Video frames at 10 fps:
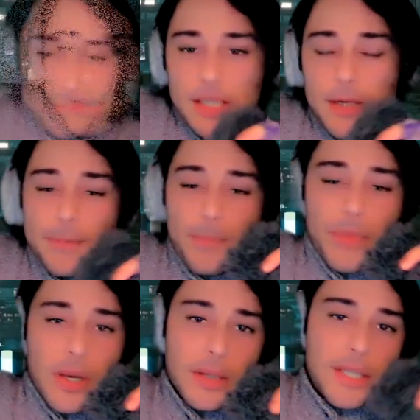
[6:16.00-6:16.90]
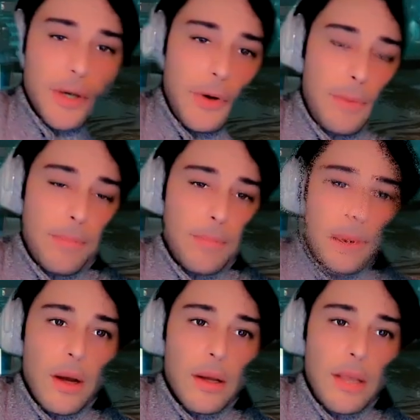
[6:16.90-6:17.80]
So
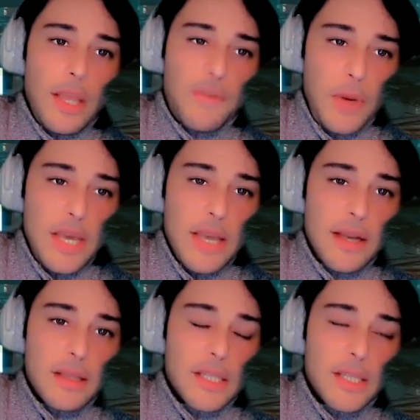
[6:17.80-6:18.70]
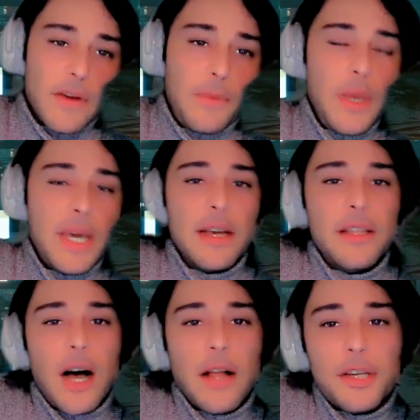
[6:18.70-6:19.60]
if we can
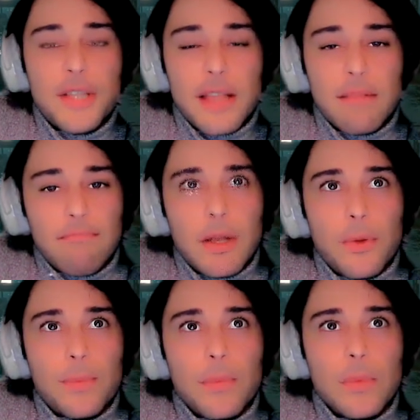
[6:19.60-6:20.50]
acknowledge that, you know,